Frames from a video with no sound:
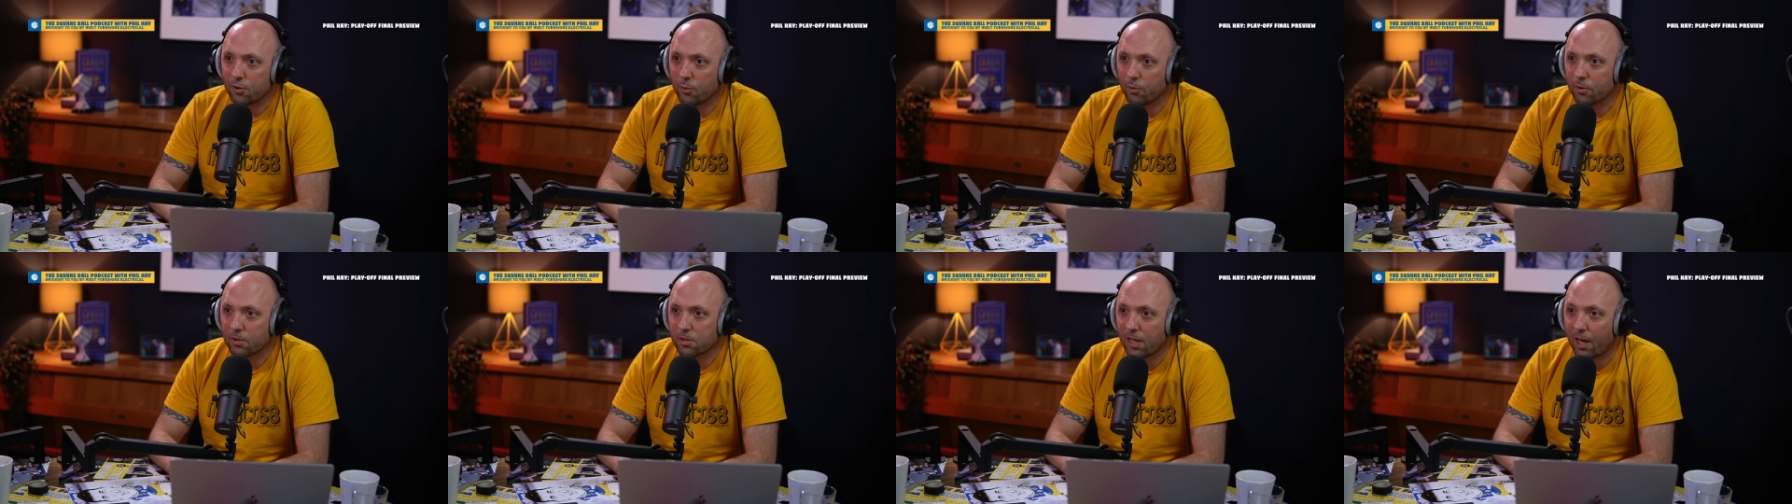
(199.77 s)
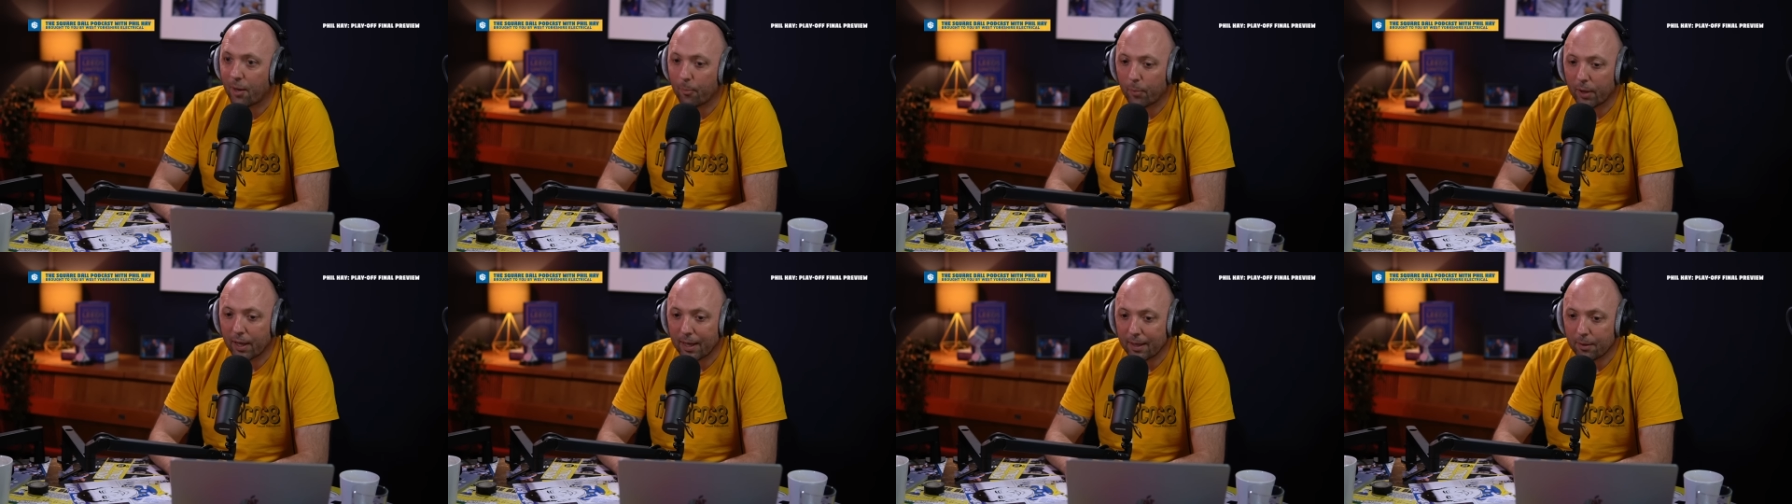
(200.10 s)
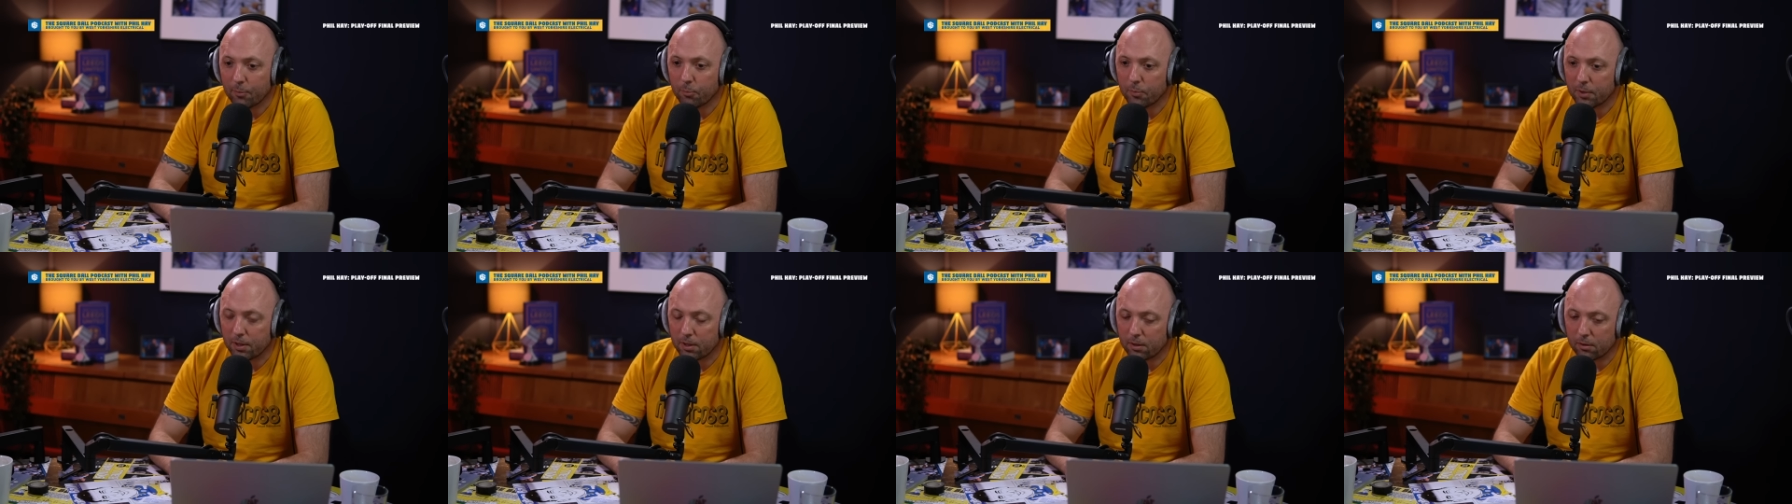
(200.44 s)
who were sat
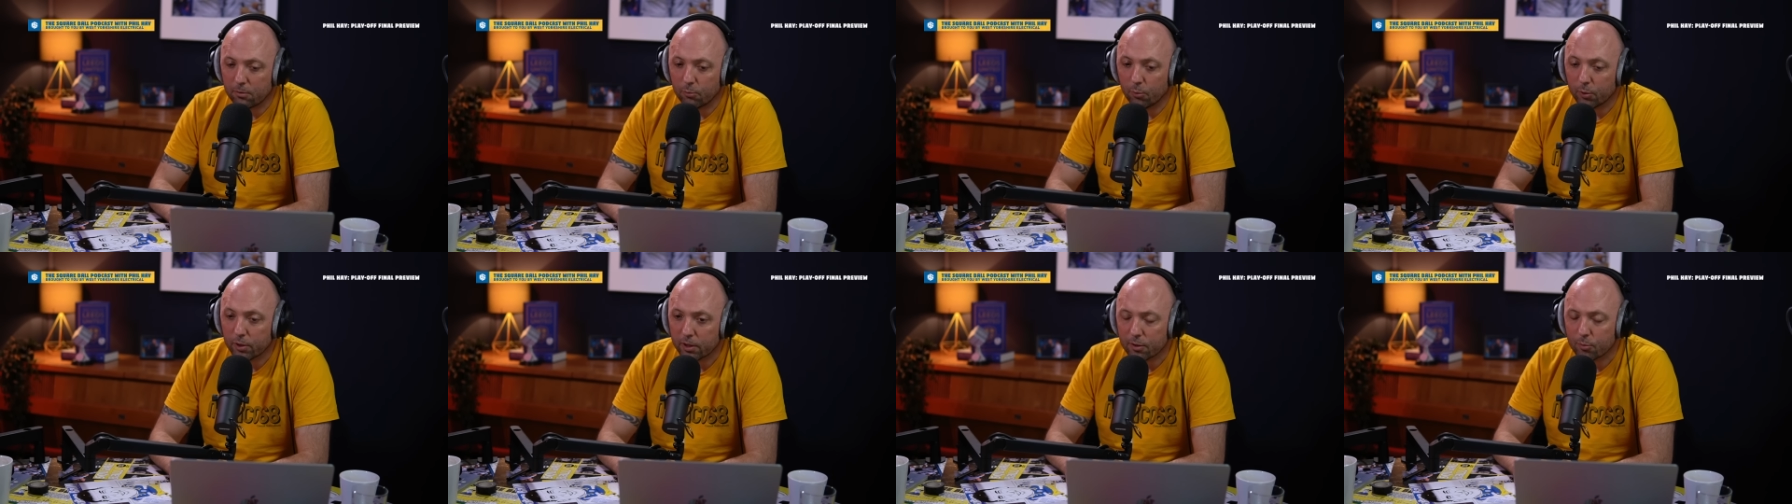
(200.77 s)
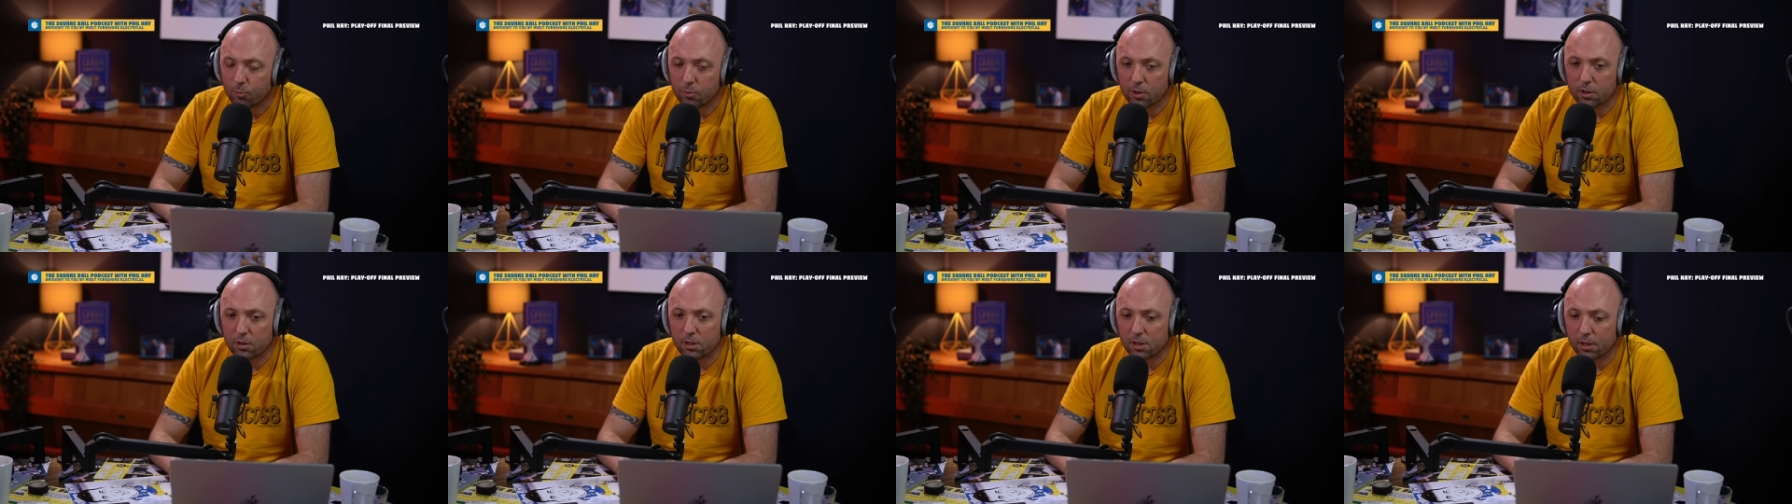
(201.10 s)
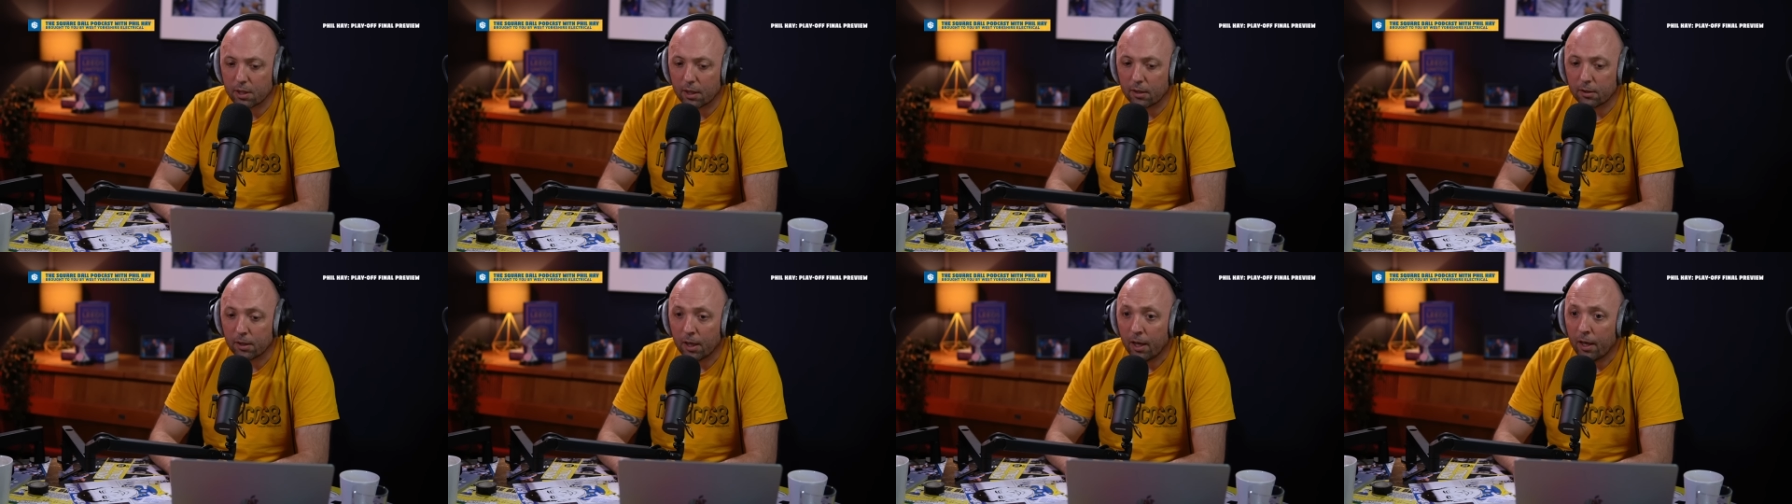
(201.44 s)
behind me, one of them just
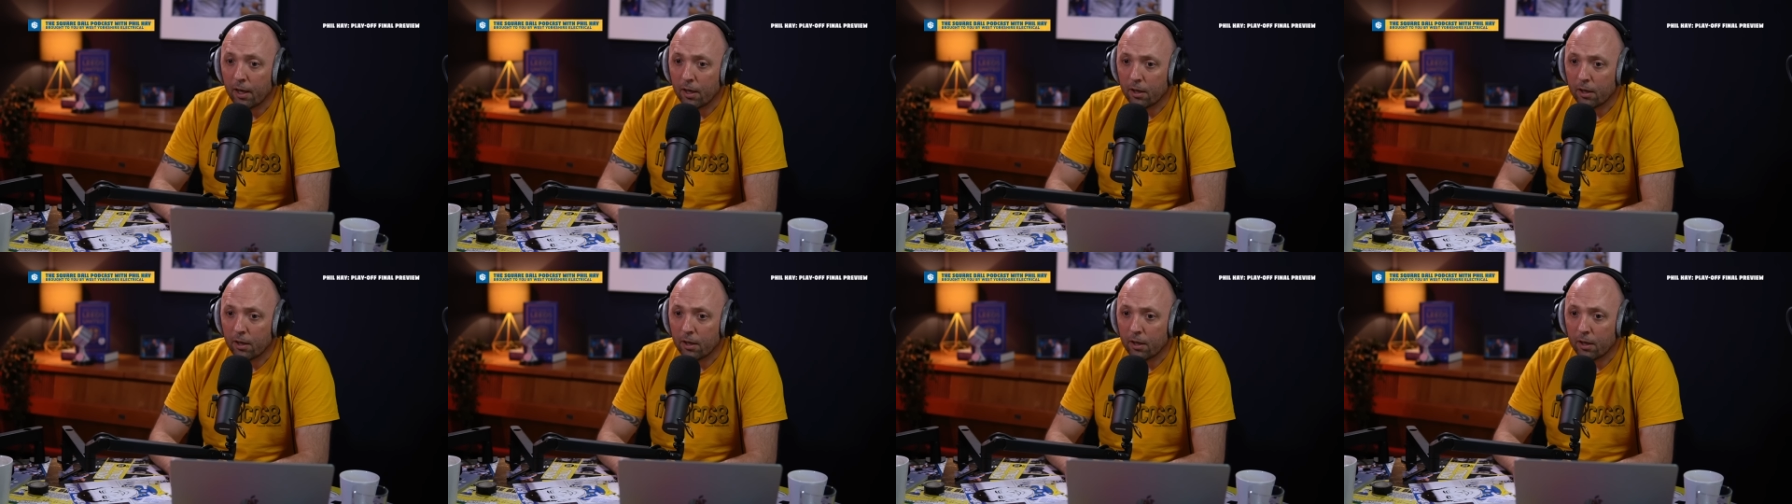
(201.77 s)
said,